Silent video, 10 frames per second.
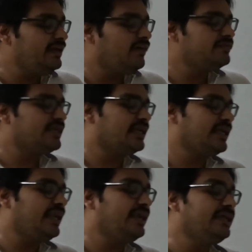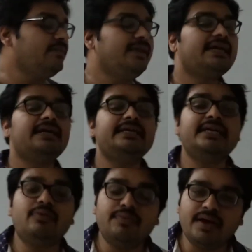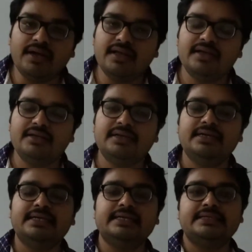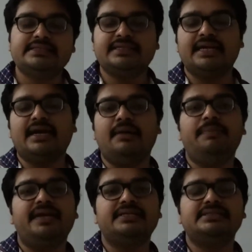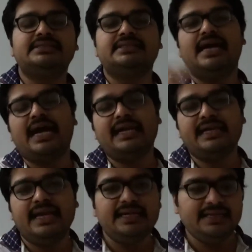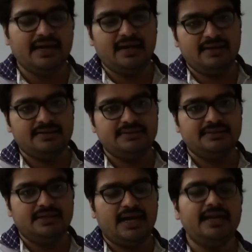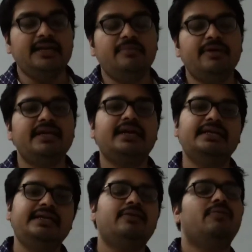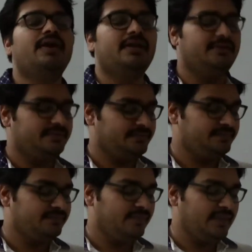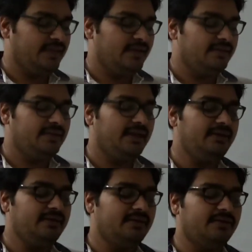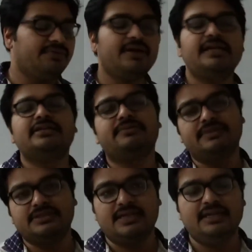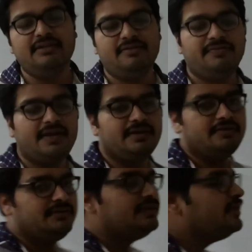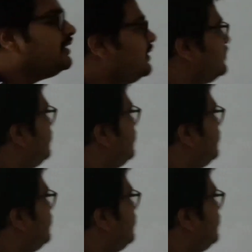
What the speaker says: of circle are numerically equal, circumference and area are numerically equal, then radius of the circle you have to find out. So